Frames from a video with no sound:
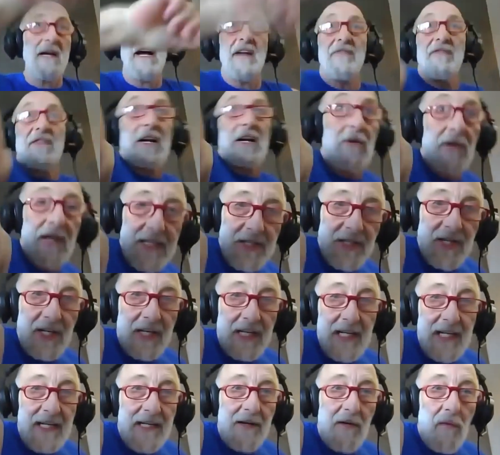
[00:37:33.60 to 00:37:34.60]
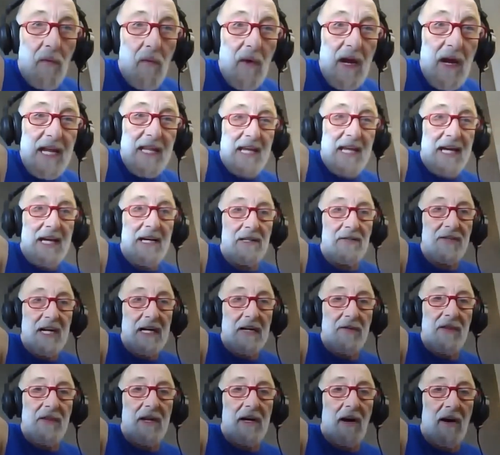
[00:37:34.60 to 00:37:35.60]
and there it is again, way the hell
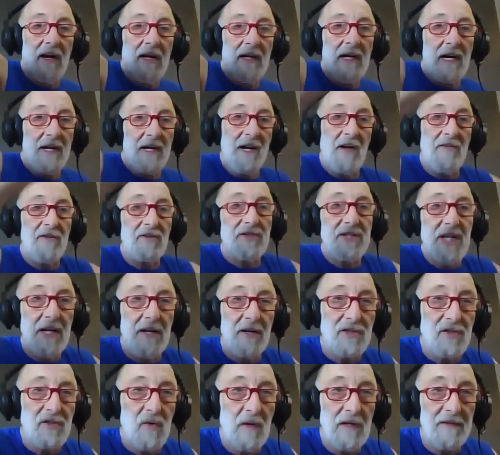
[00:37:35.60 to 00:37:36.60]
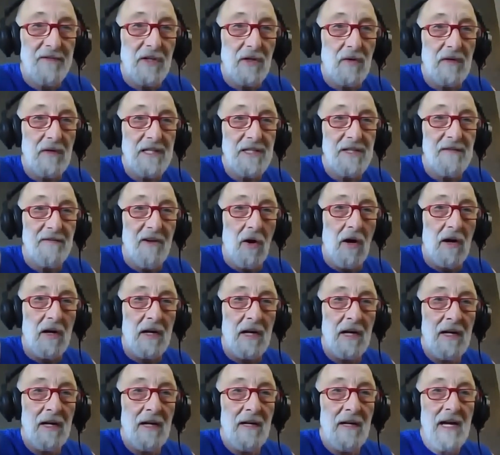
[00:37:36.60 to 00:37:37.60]
down there, another 10 or 12 degrees of arc.
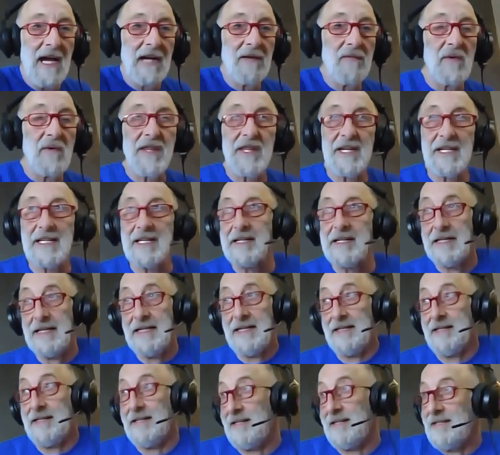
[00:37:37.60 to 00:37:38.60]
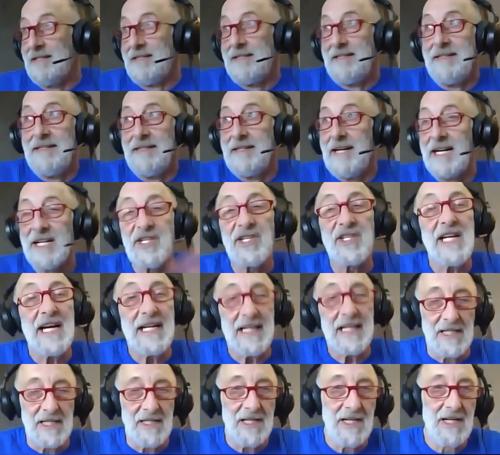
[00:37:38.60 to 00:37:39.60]
And within a
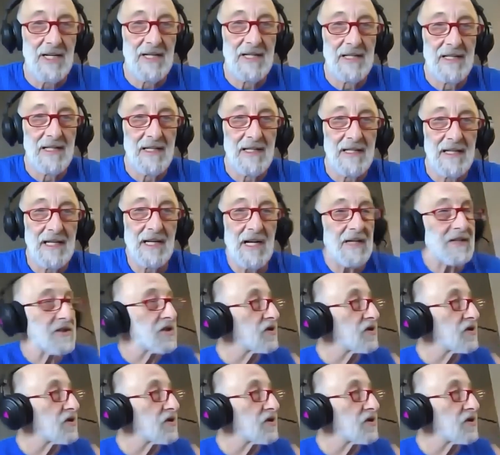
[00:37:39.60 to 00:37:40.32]
second, it had